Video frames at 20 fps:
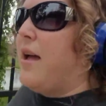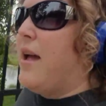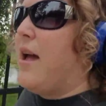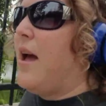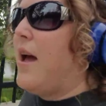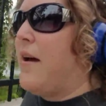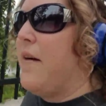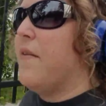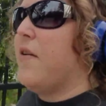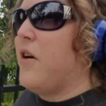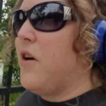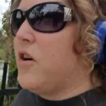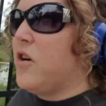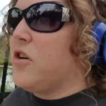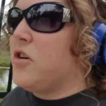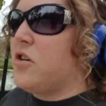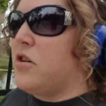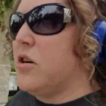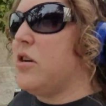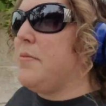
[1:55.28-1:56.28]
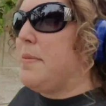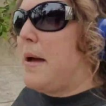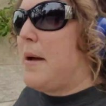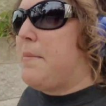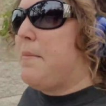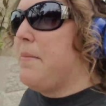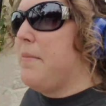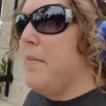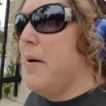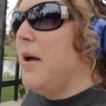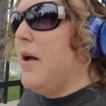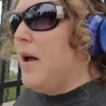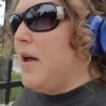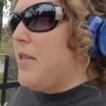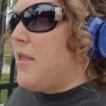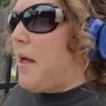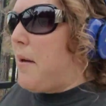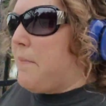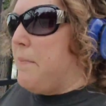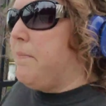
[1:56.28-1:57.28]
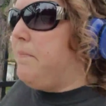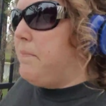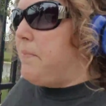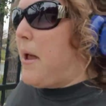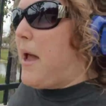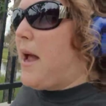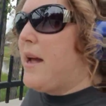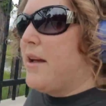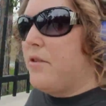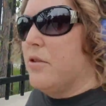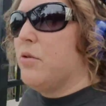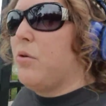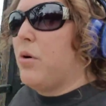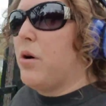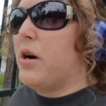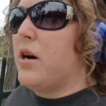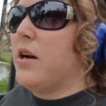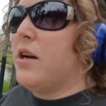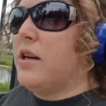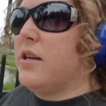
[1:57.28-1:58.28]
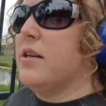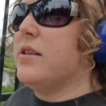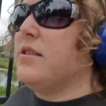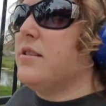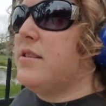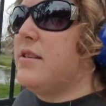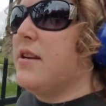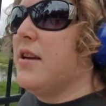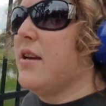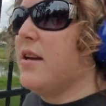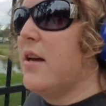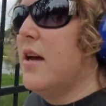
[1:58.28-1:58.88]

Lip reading: have heard about that Pandora is,